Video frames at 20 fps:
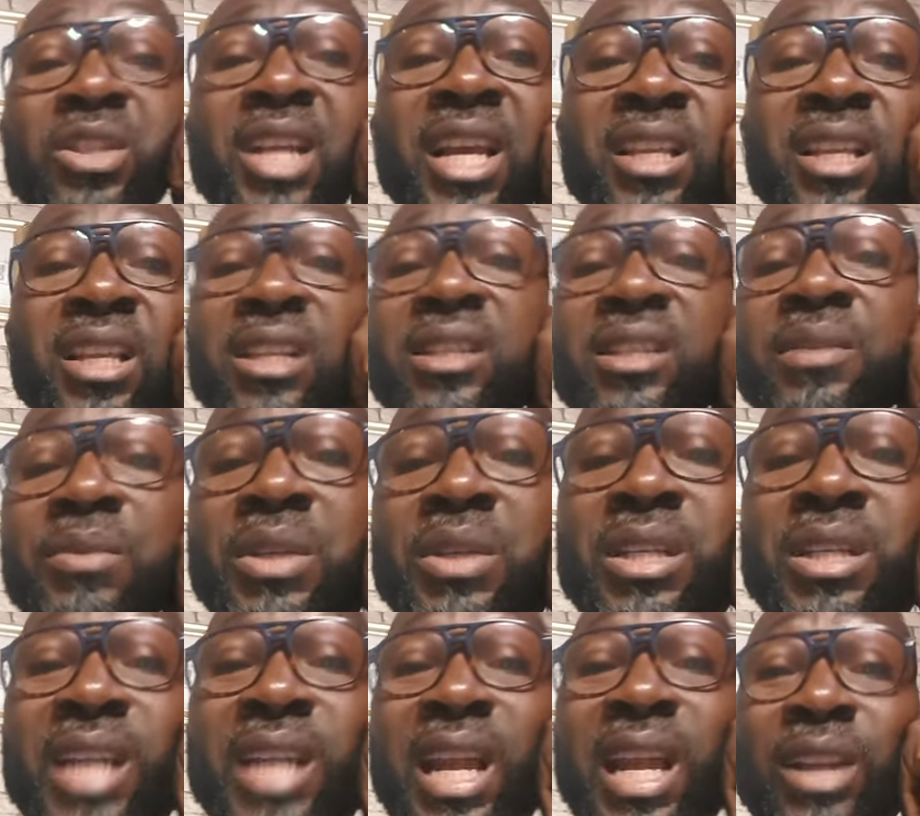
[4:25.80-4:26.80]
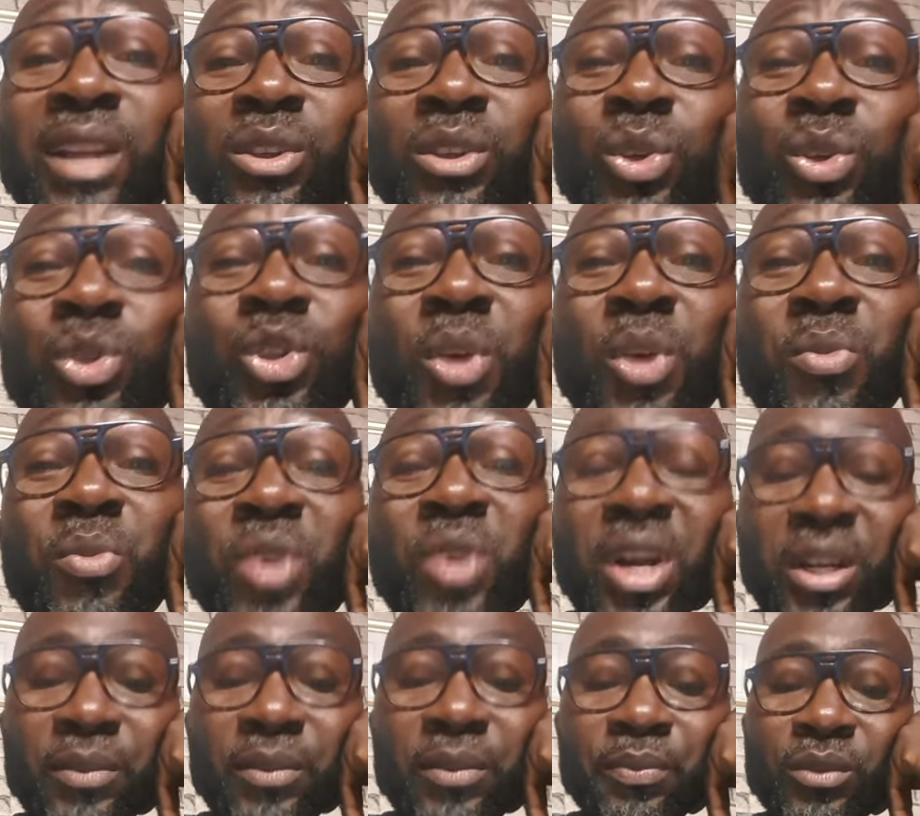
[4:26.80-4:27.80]
like this that are just
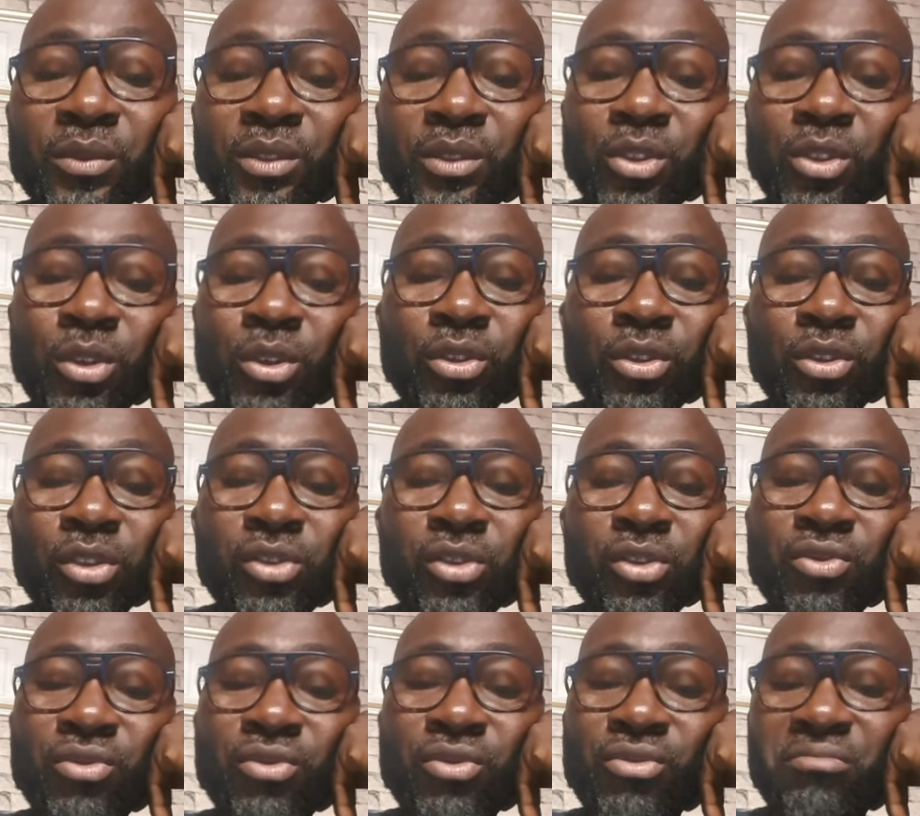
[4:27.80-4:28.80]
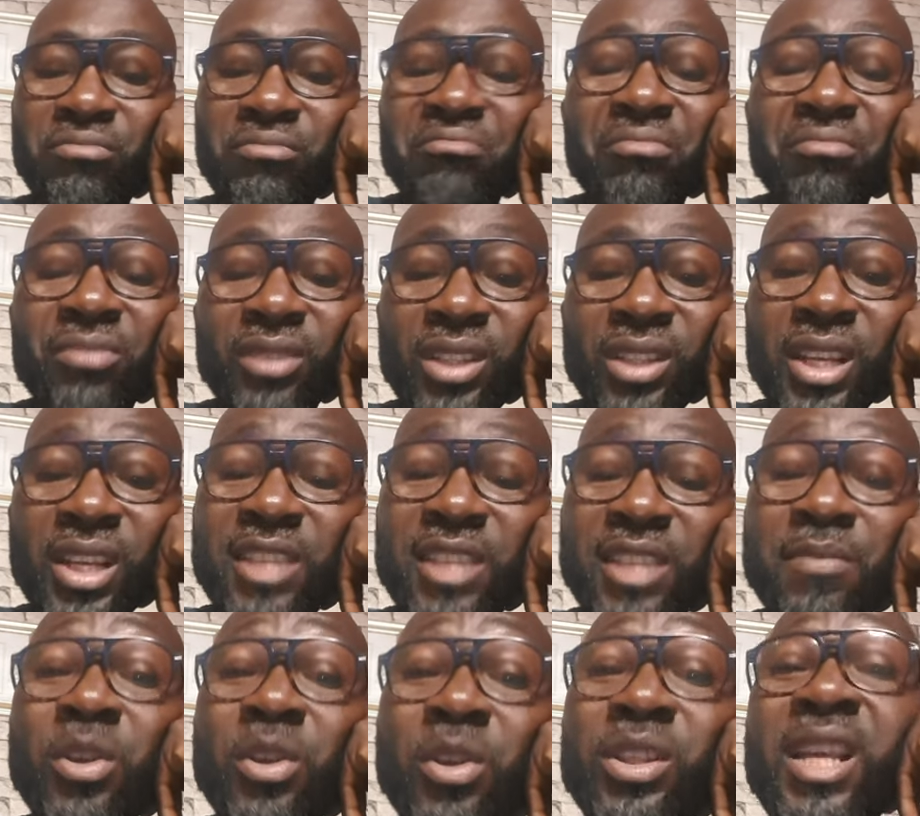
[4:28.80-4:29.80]
somewhere, you know, just to eat
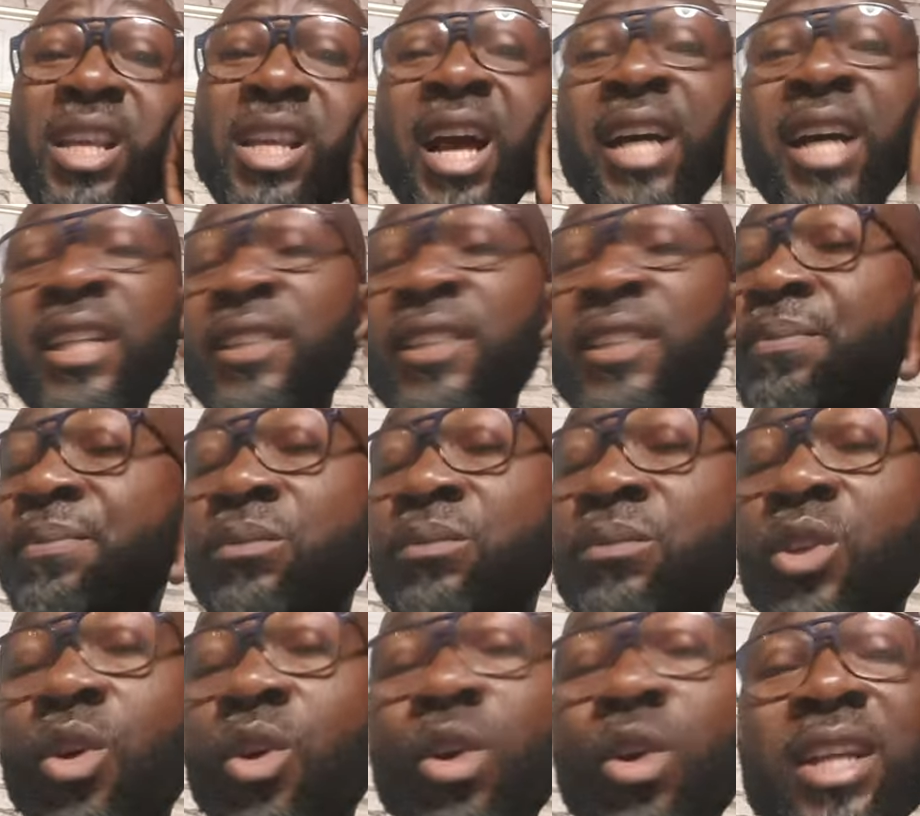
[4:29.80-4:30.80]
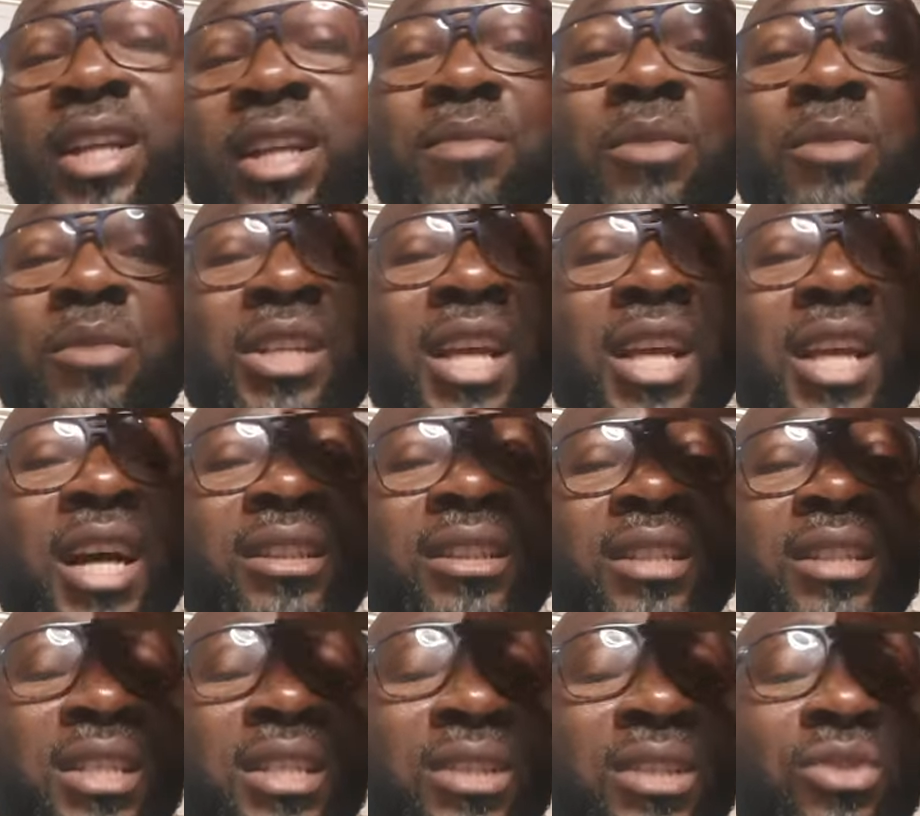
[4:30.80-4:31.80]
money and collect money and
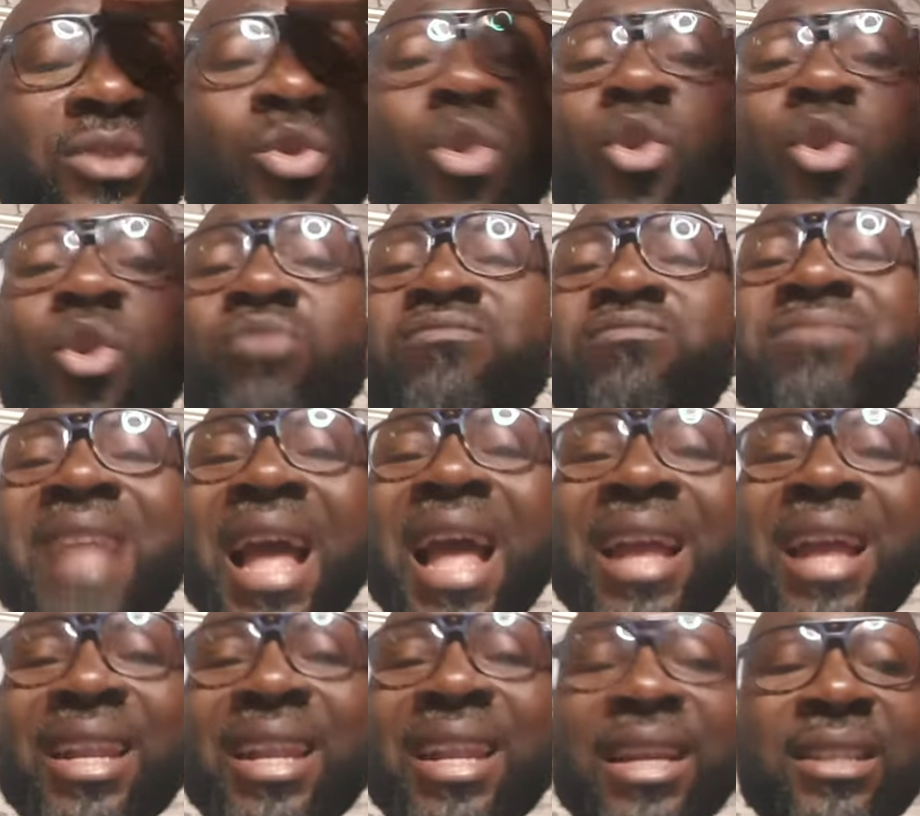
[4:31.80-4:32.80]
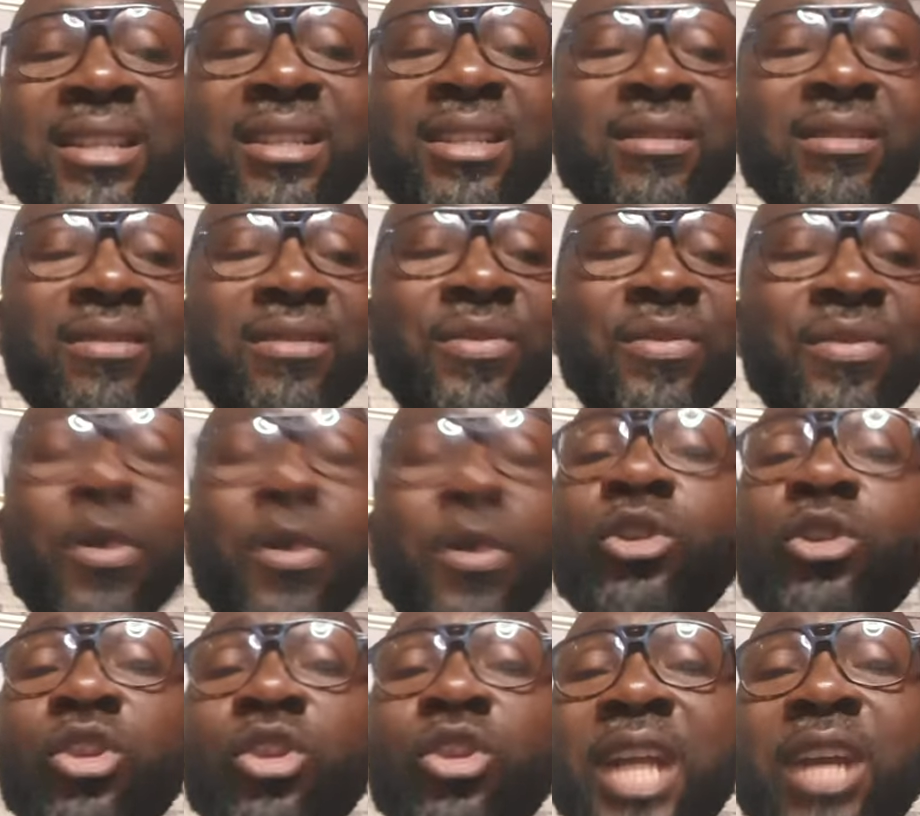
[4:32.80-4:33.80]
no direct
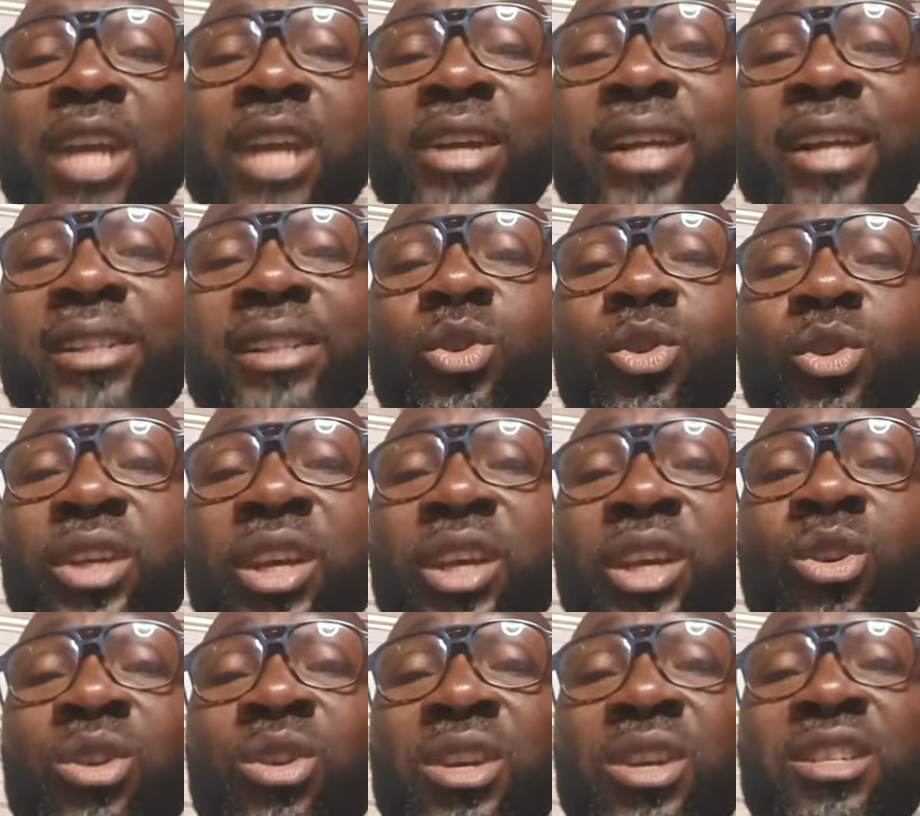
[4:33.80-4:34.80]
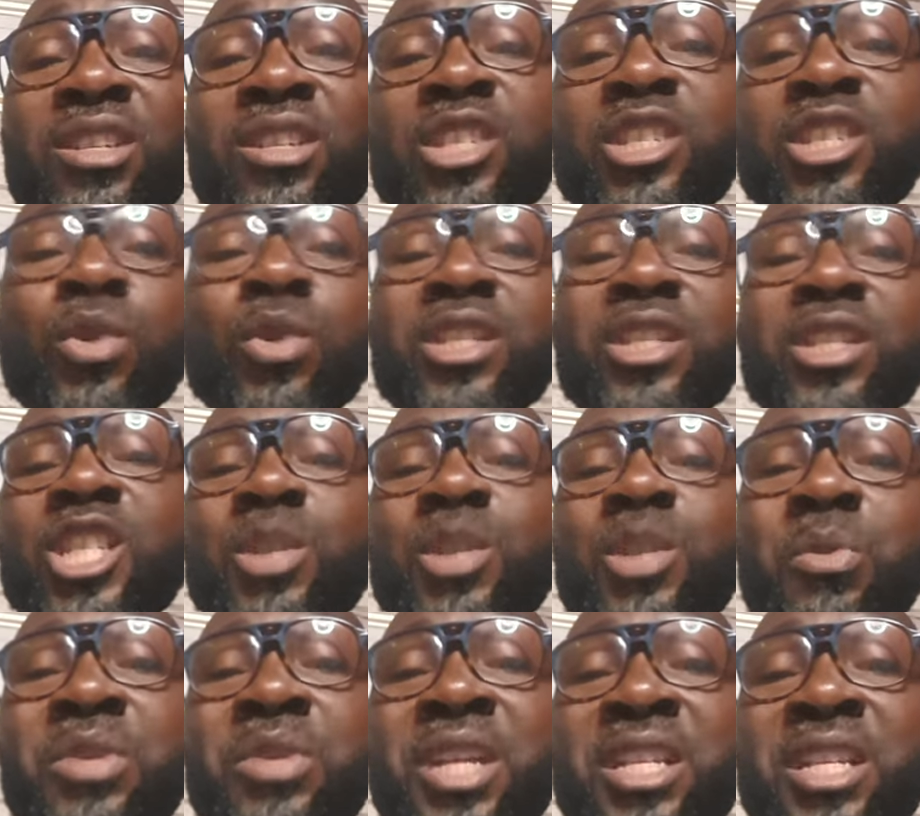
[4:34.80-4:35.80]
function that you can say, okay, see what these
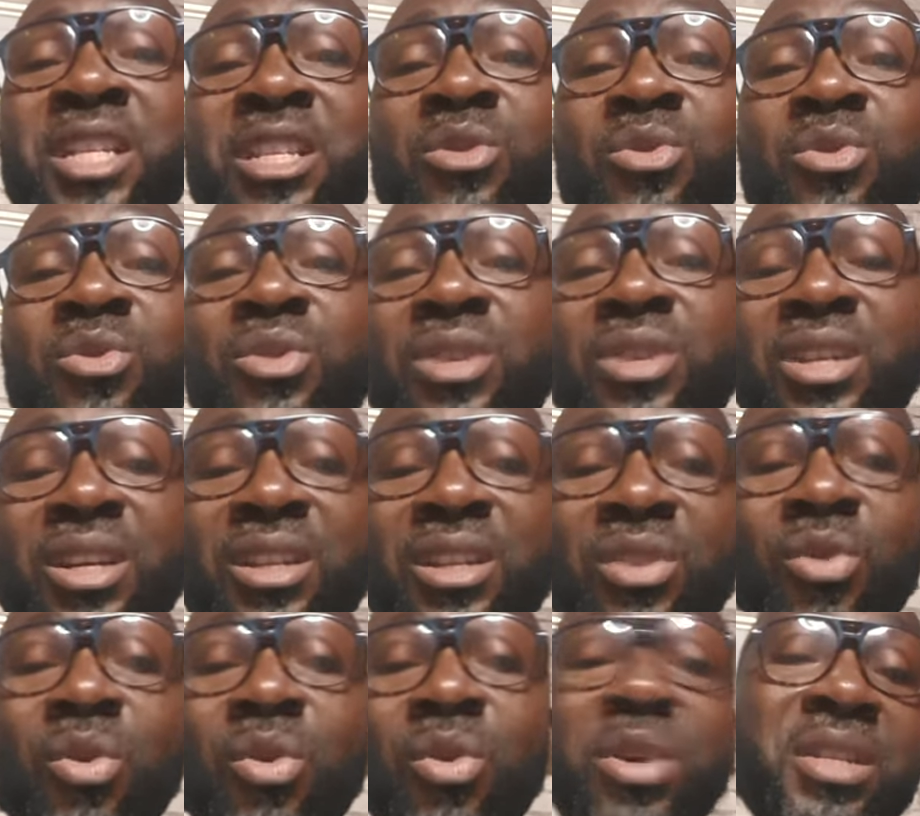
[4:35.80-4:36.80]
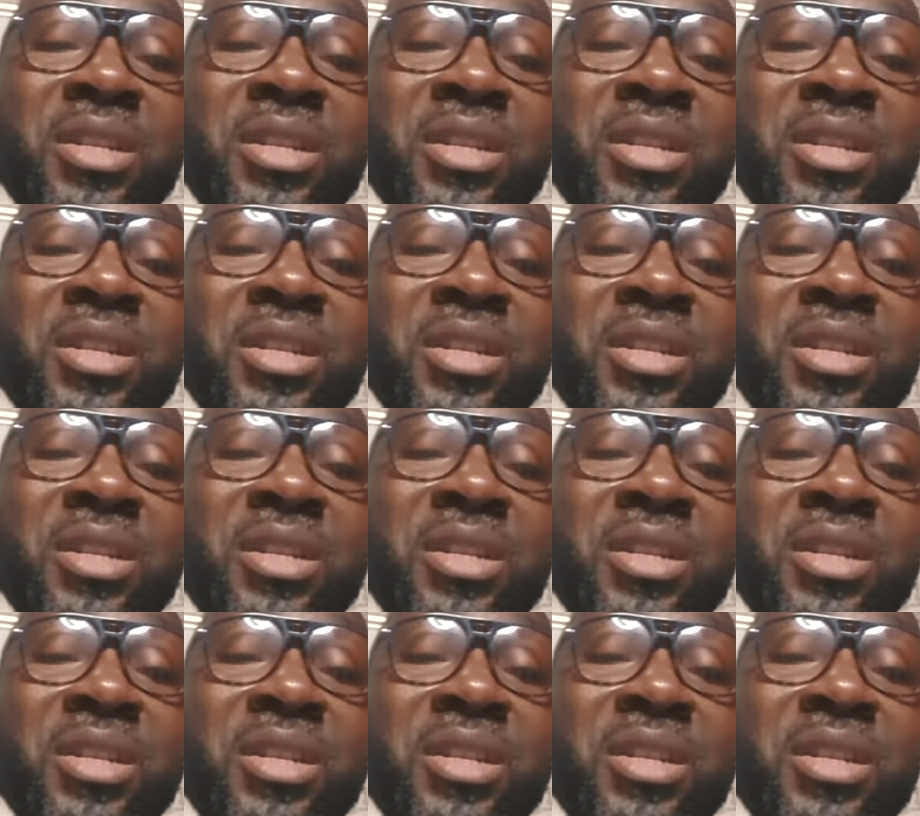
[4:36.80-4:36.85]
people then they do. The way